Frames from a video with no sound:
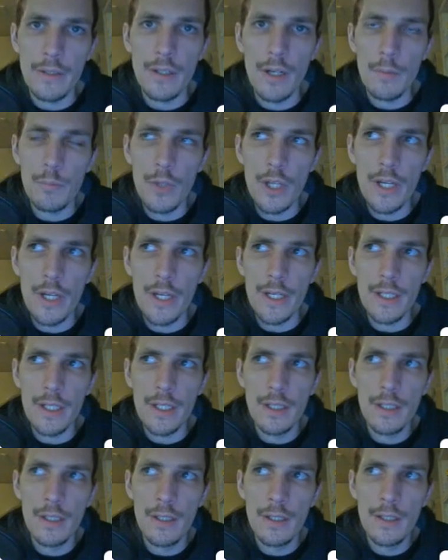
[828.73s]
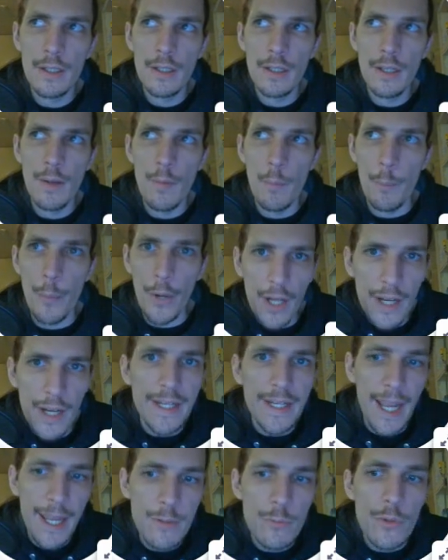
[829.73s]
And I'm like, but I
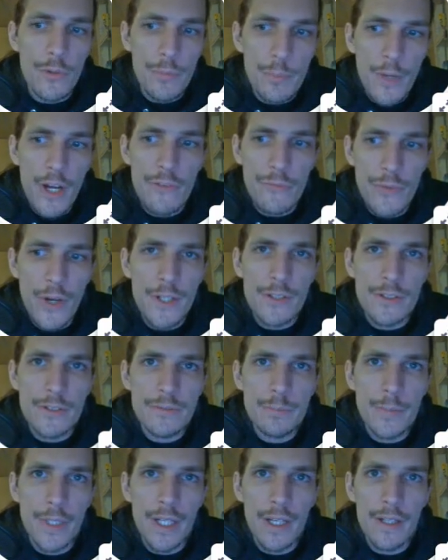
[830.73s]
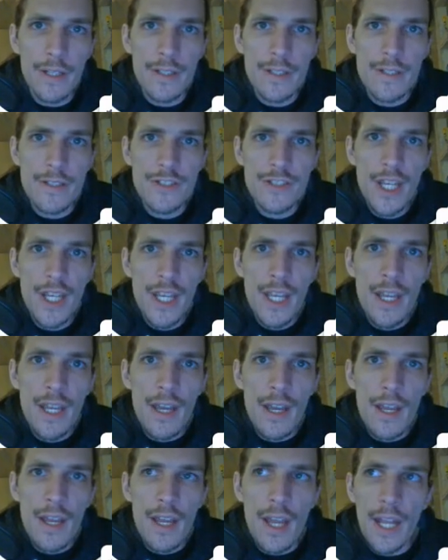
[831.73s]
can with my funnel, because,
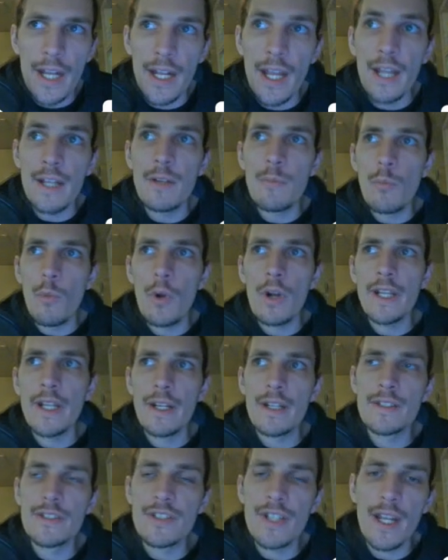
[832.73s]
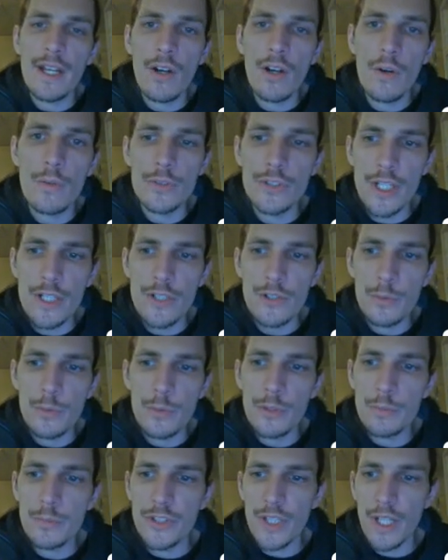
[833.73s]
and I didn't want to get into that conversation with
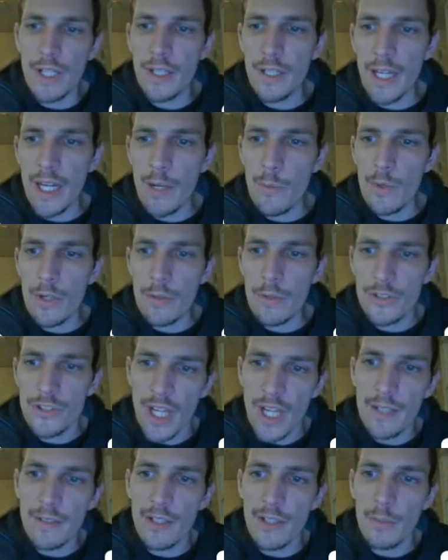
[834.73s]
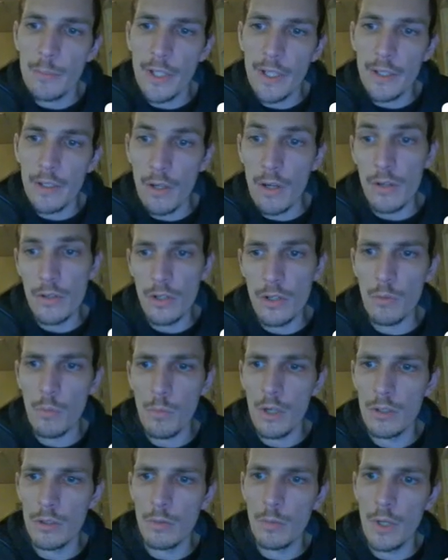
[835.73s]
him, because then he would have sat there and been like, oh, you're
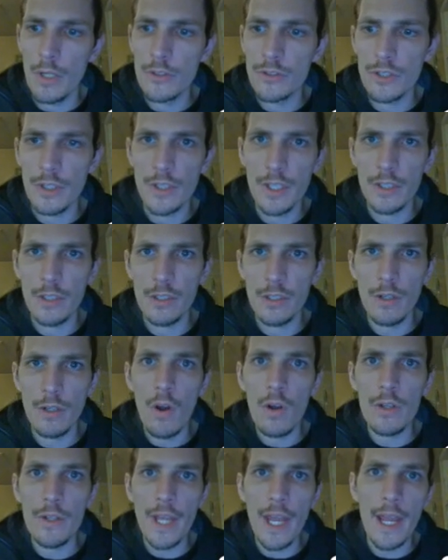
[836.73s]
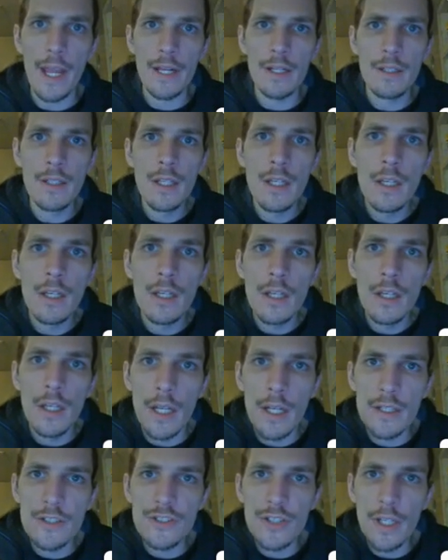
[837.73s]
one of the ones that think you're all that.
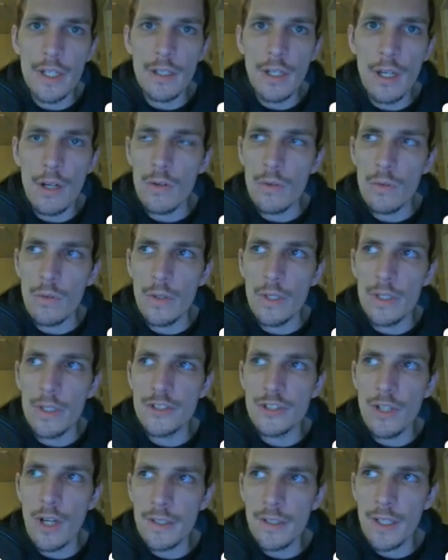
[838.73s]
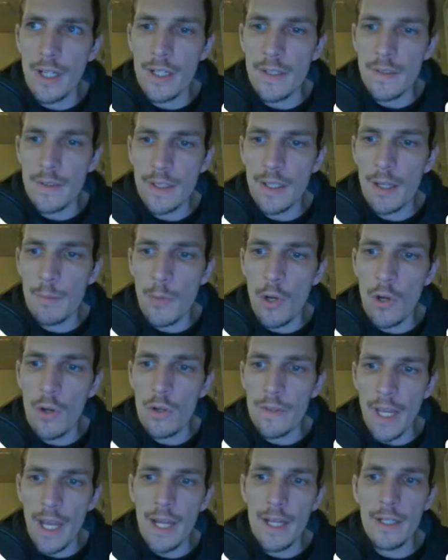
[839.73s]
And it's like, no, it's not that I think I'm all
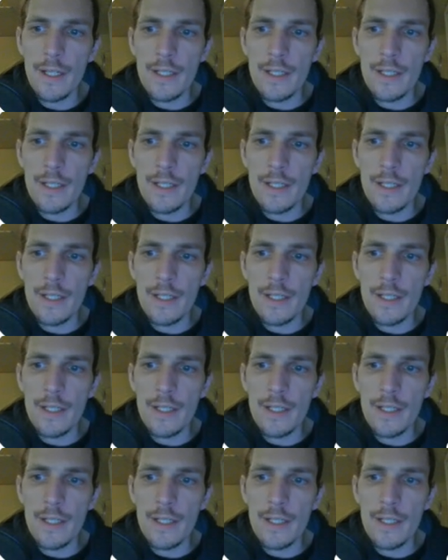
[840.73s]
that.